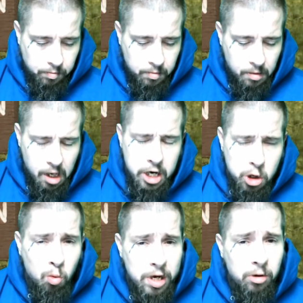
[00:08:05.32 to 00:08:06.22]
and you
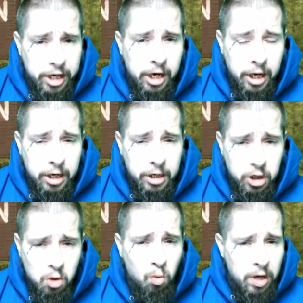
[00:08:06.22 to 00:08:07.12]
will get it.
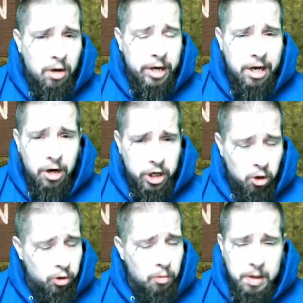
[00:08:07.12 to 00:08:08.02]
You will hear it.
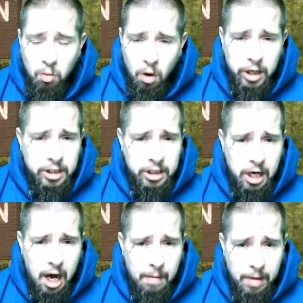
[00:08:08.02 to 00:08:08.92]
You'll be one
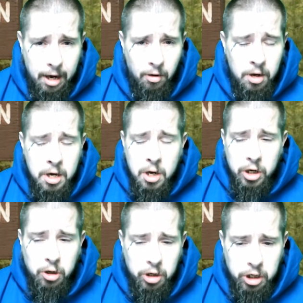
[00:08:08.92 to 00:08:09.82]
snob that'll
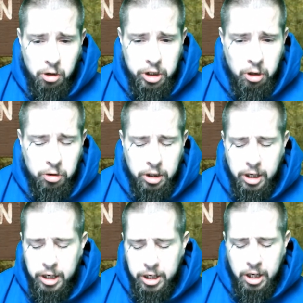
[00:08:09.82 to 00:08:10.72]
you'll
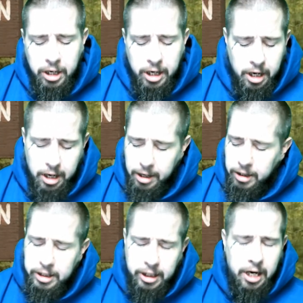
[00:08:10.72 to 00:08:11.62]

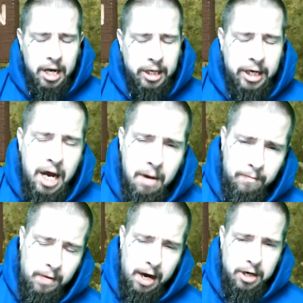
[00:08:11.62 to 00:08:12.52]
listen at the
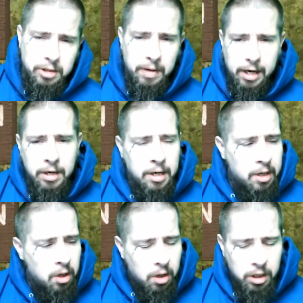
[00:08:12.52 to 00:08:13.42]
campfires, man.
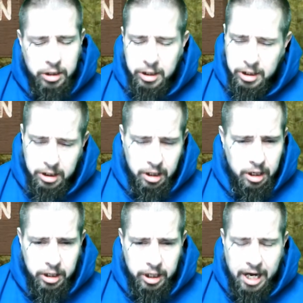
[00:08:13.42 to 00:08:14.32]
Just
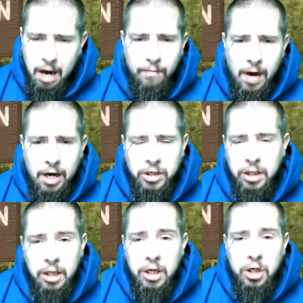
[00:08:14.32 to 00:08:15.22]
the campfires,
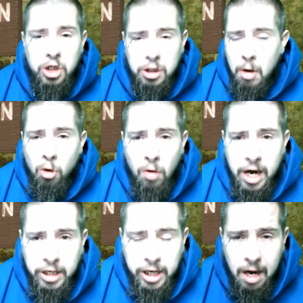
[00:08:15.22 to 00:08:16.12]
smoke right at
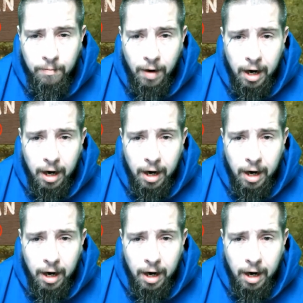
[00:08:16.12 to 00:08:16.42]
the campfire.